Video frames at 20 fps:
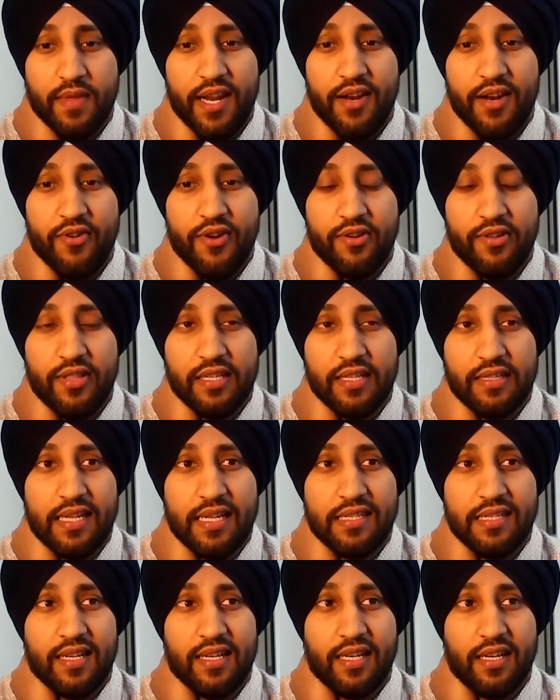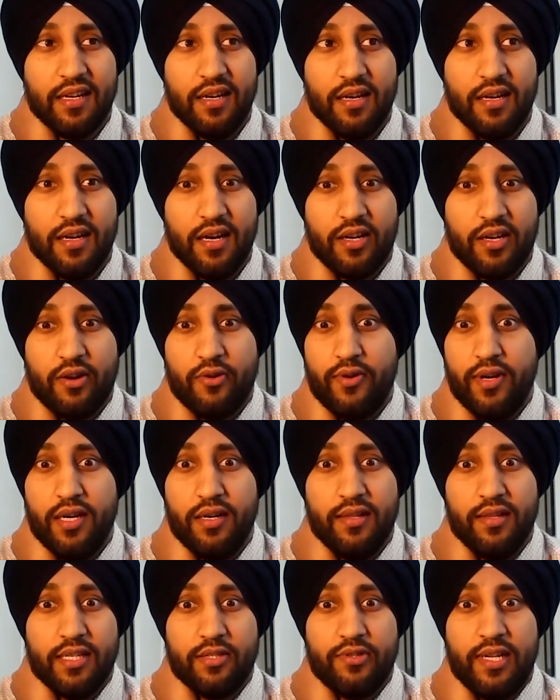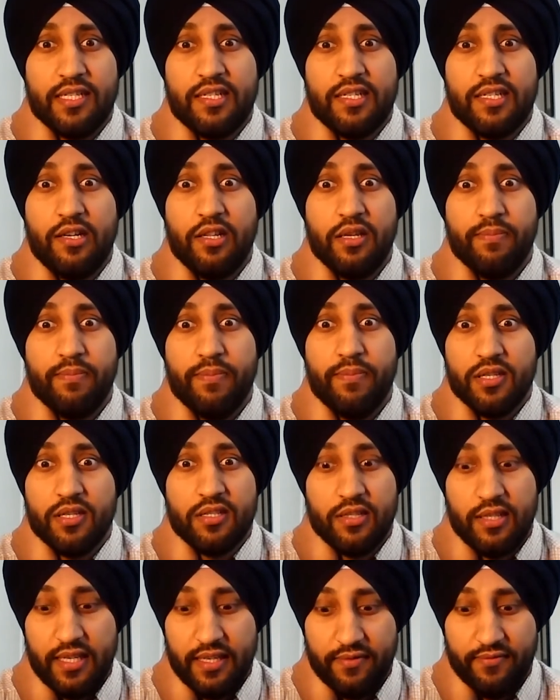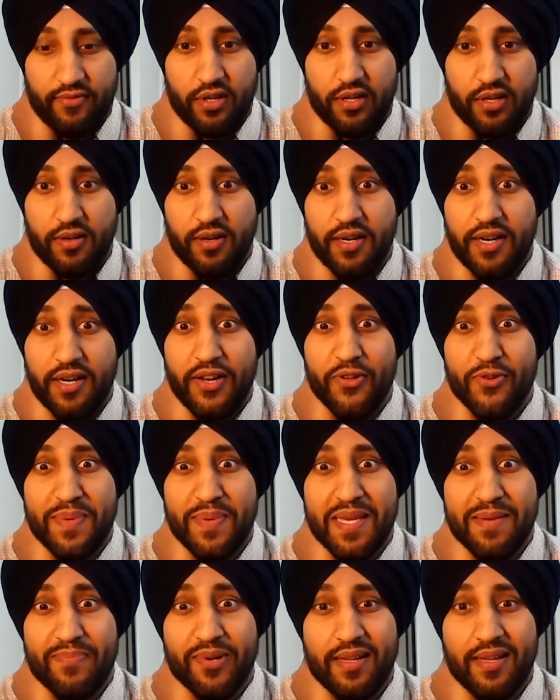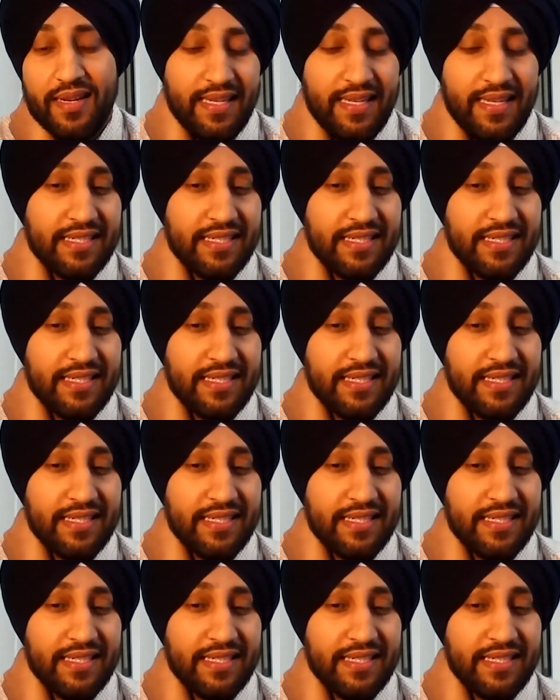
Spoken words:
I don't know that that's like a career that's necessarily bustling for new people in it.